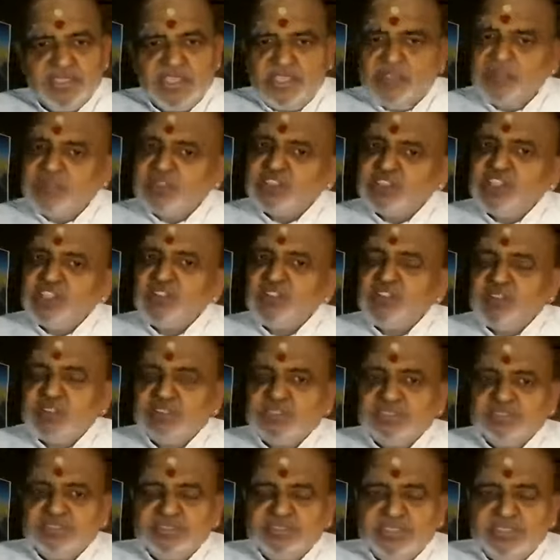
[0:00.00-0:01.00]
everything
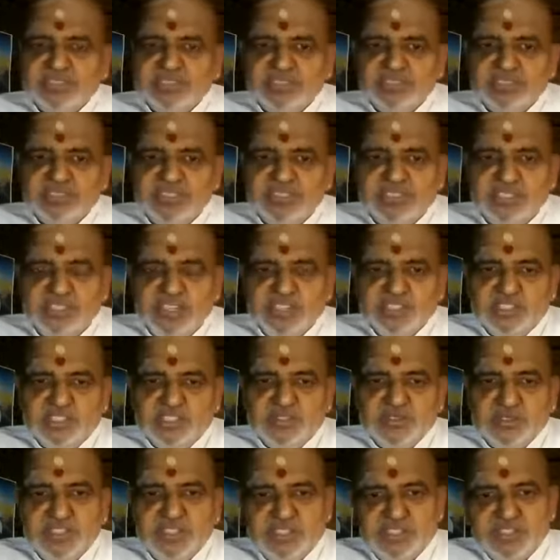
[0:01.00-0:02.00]
does
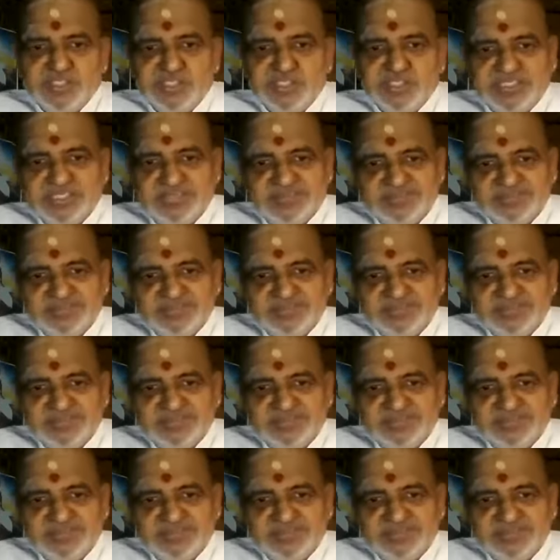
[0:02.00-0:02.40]
wonders.